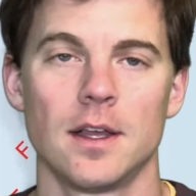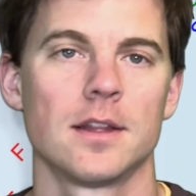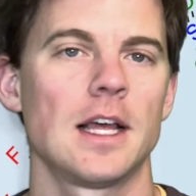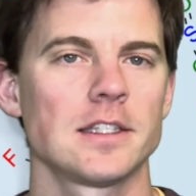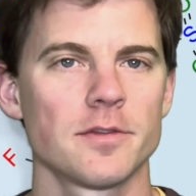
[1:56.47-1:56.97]

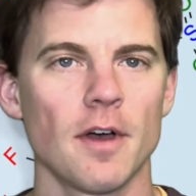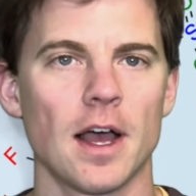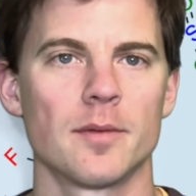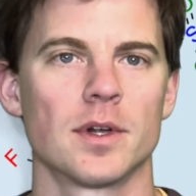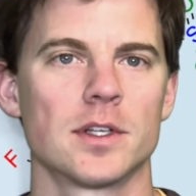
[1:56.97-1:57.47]
that's
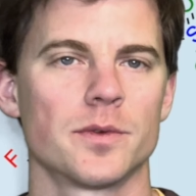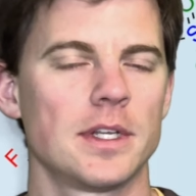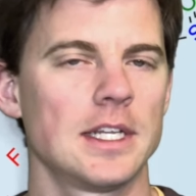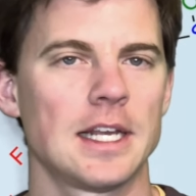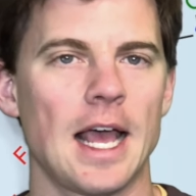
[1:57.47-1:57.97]
fine because we
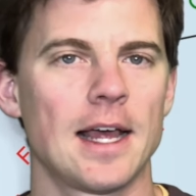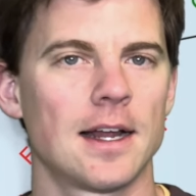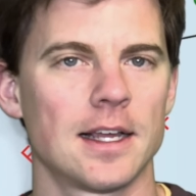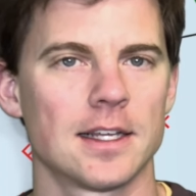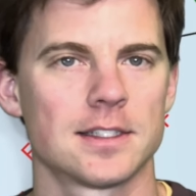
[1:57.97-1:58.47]
didn't add
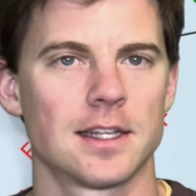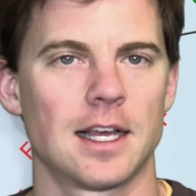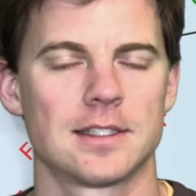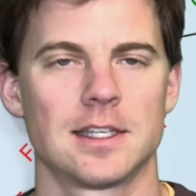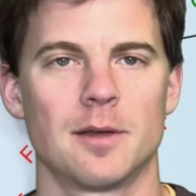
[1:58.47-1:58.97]
IS to
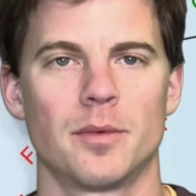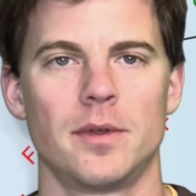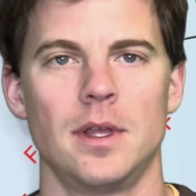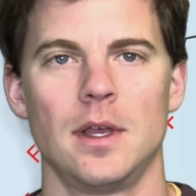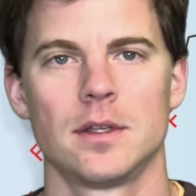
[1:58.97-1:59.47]
that sample.